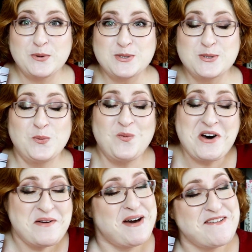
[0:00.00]
which was
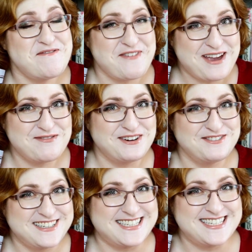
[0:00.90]
one of my favorite
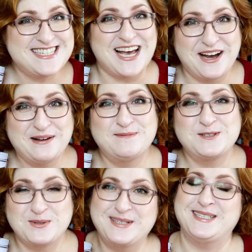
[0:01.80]
reads of
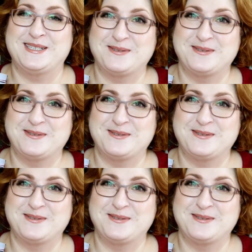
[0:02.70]
twenty